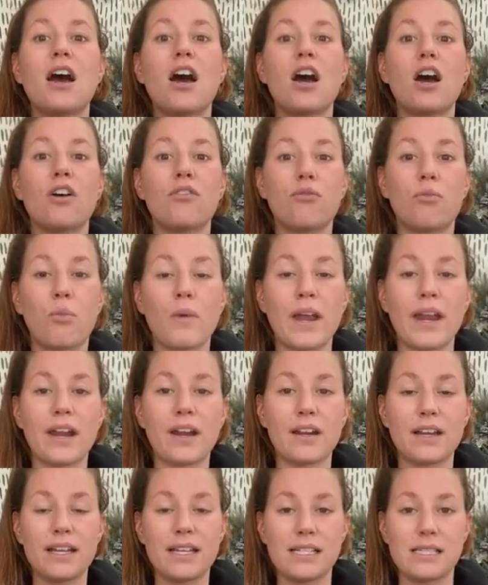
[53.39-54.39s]
of where
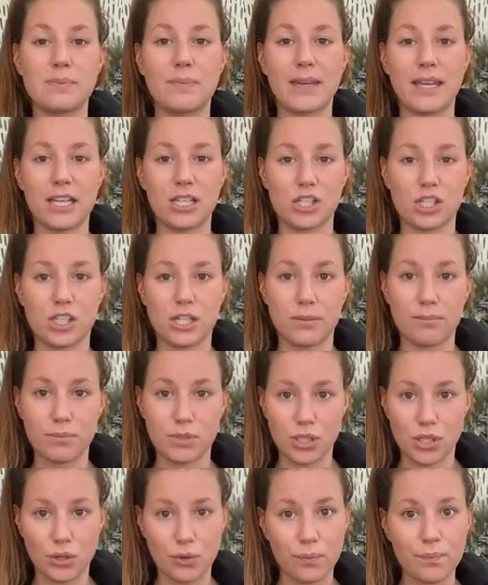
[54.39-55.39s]
it is being shipped
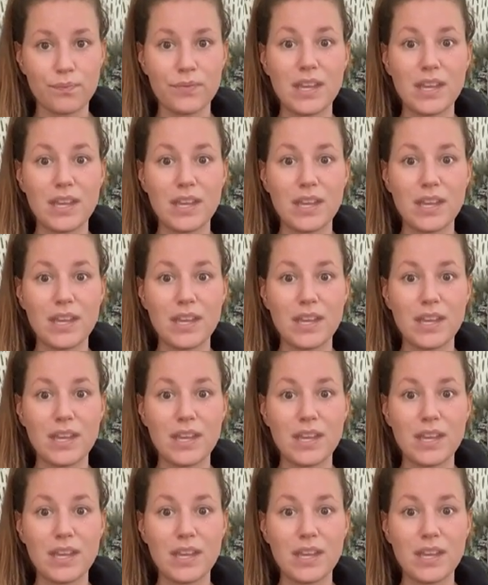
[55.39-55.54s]
to.